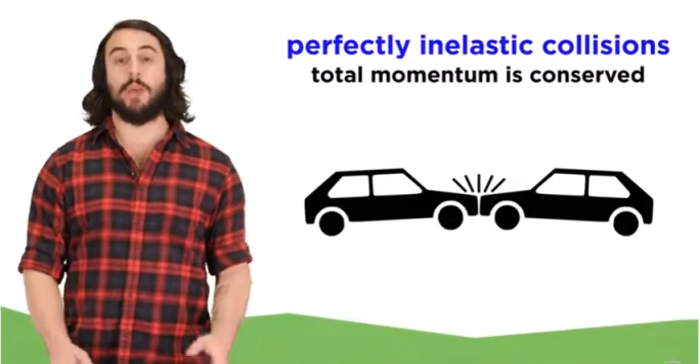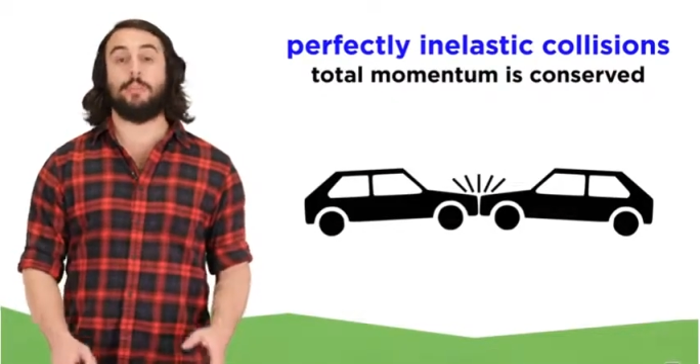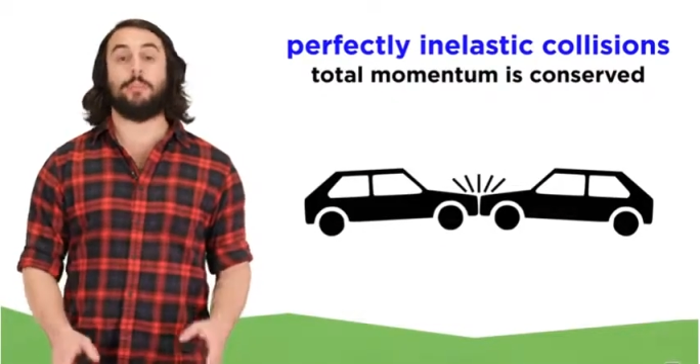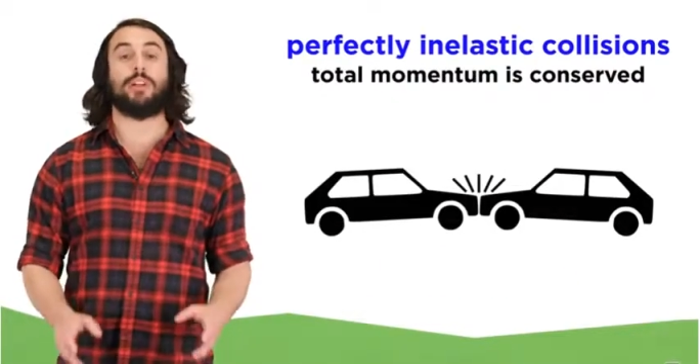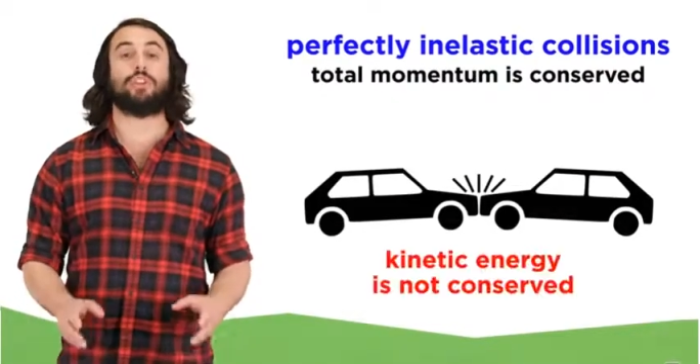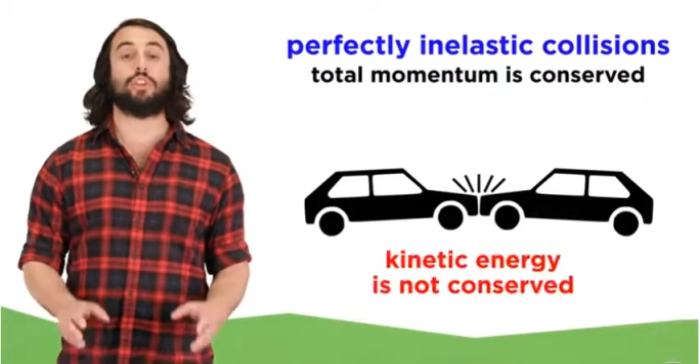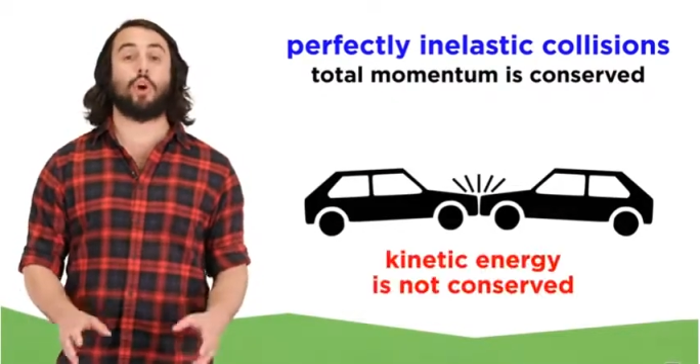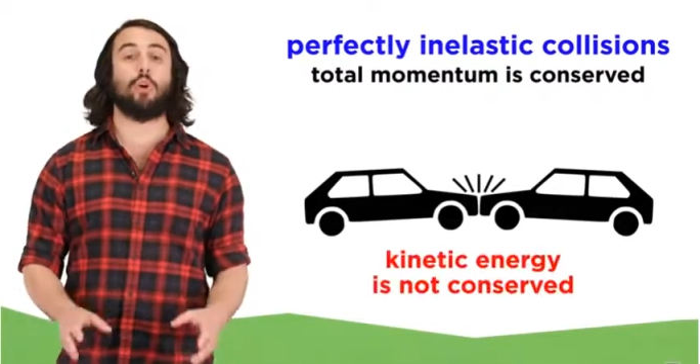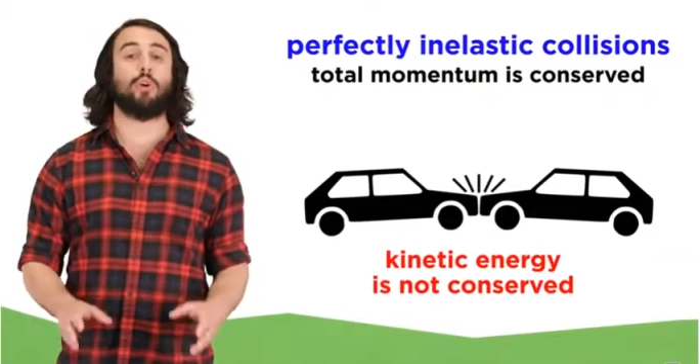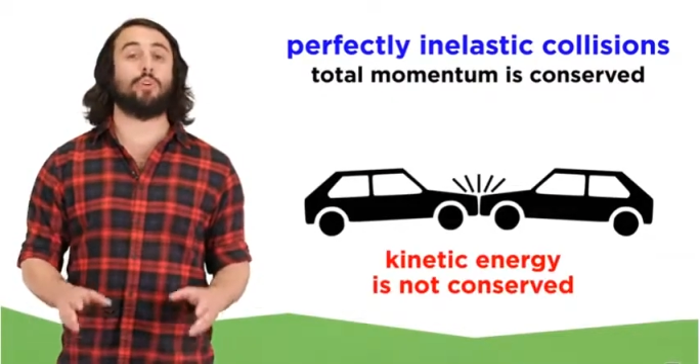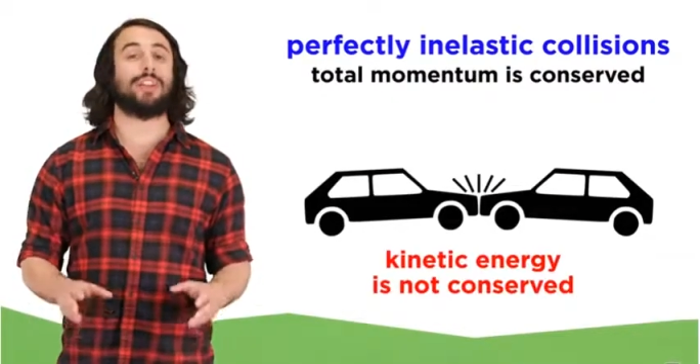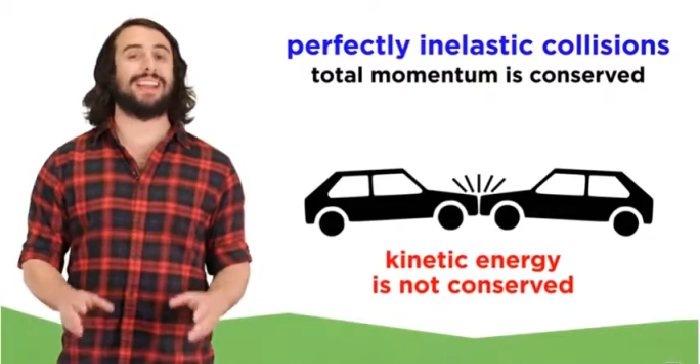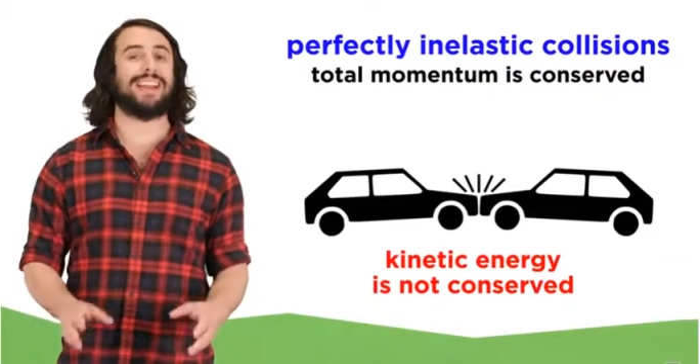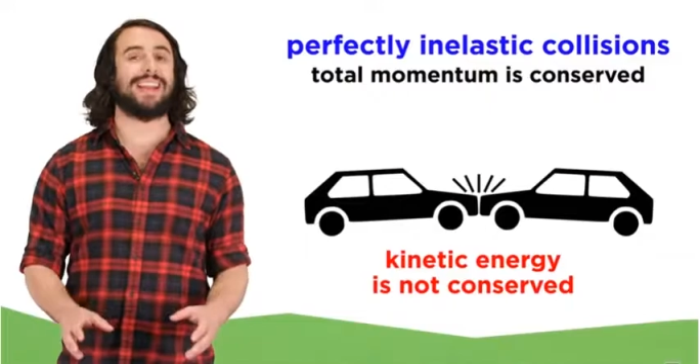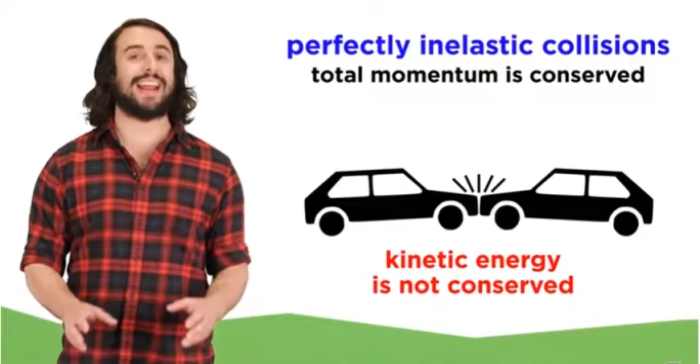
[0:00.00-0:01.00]
but total
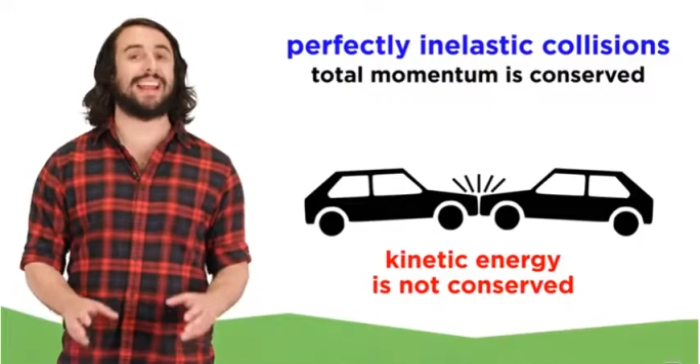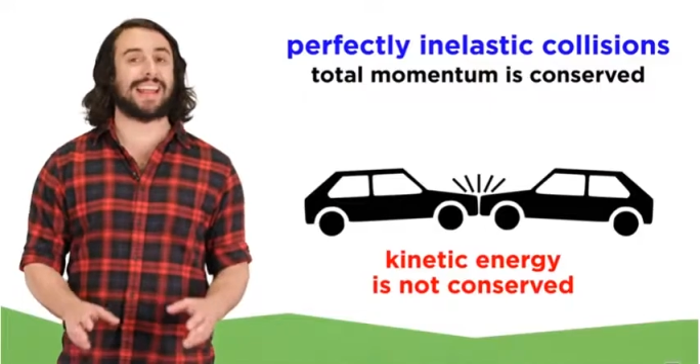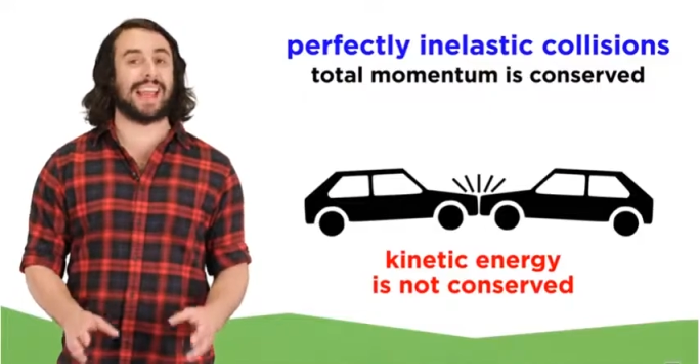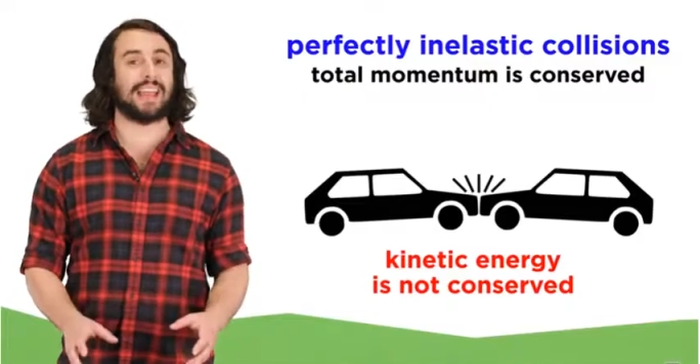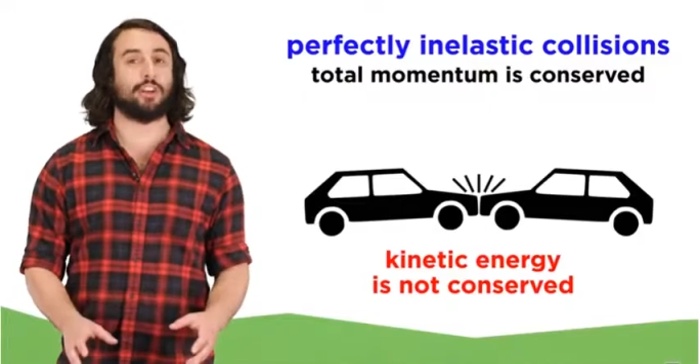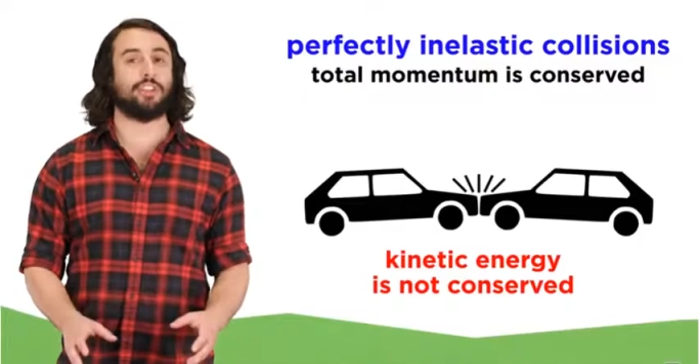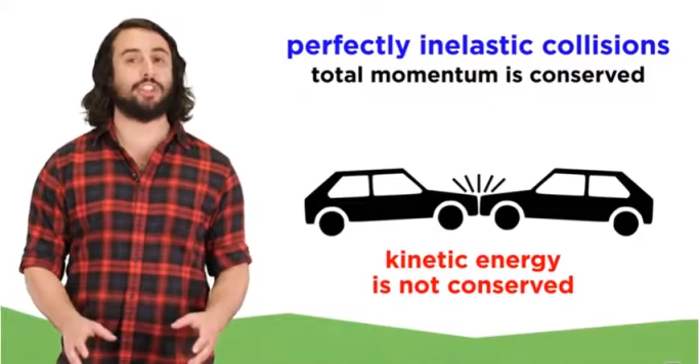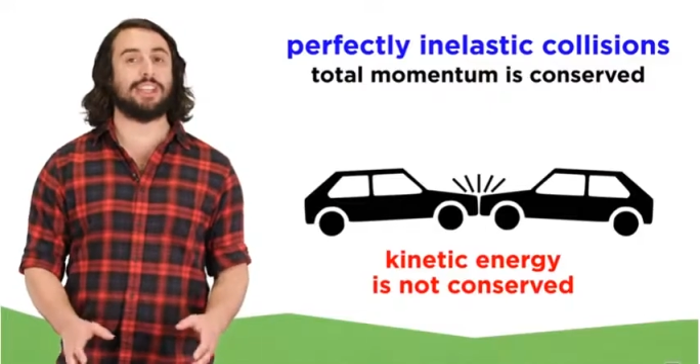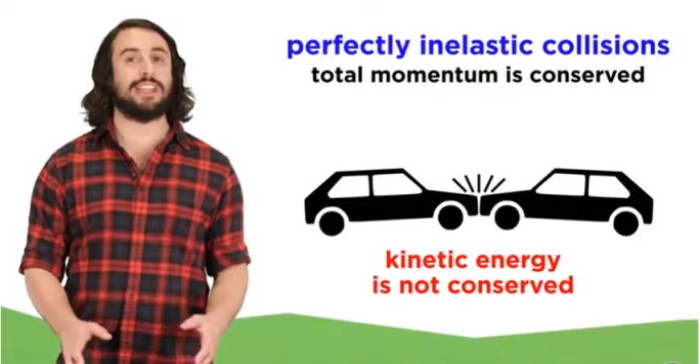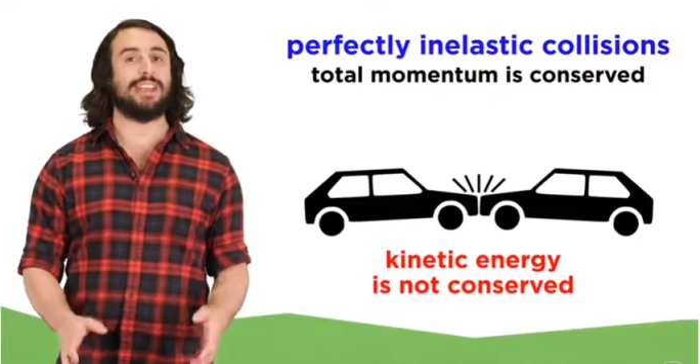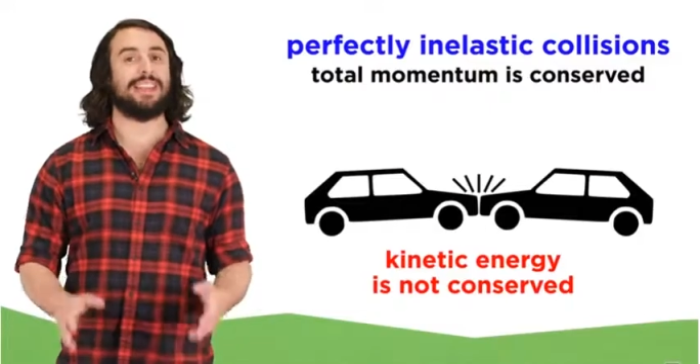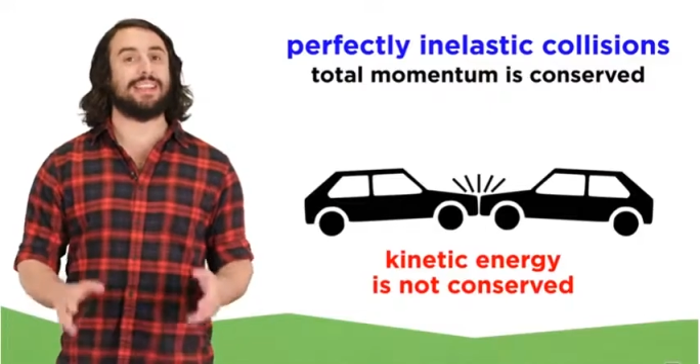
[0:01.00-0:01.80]
kinetic energy